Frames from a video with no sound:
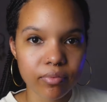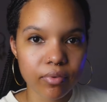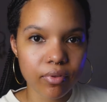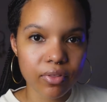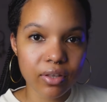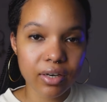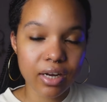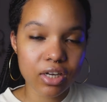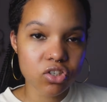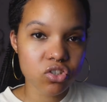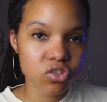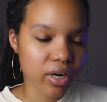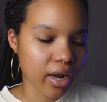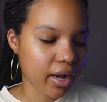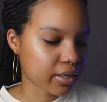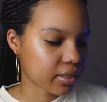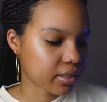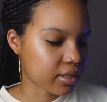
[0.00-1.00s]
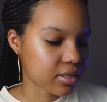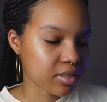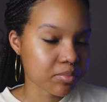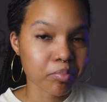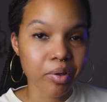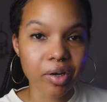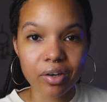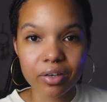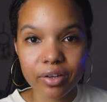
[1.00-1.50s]
The next track is
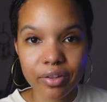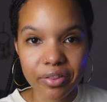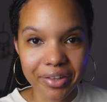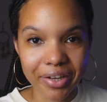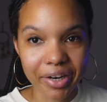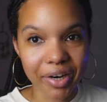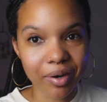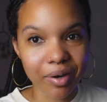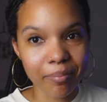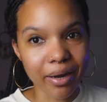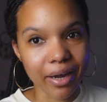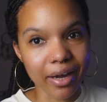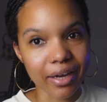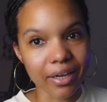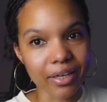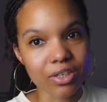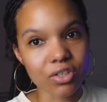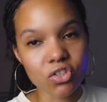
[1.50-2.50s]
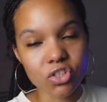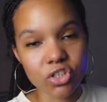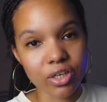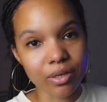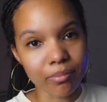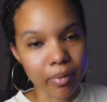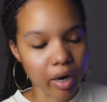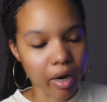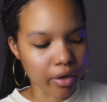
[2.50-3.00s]
Barely There by Gia
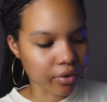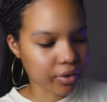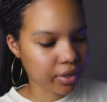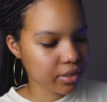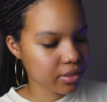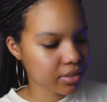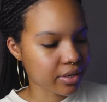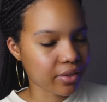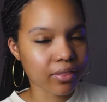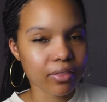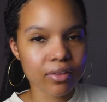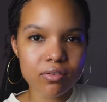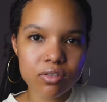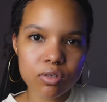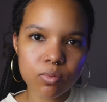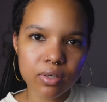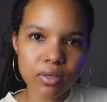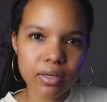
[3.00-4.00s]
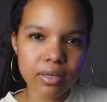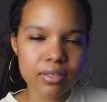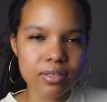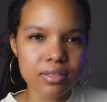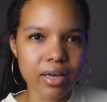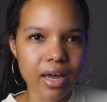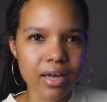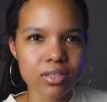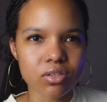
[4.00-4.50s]
Margaret, and this one
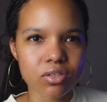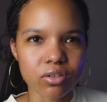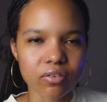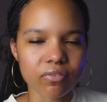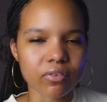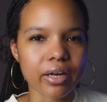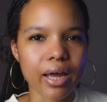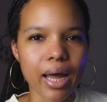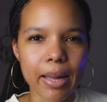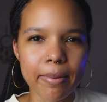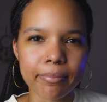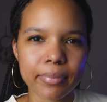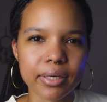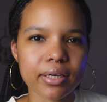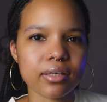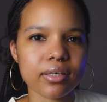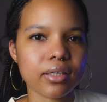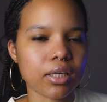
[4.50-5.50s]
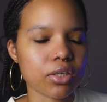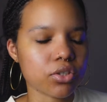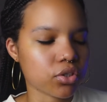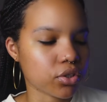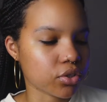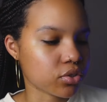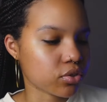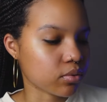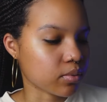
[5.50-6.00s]
has sort of an ambient
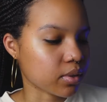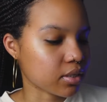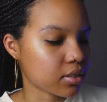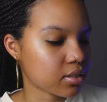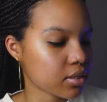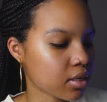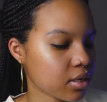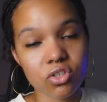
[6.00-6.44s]
nature to it.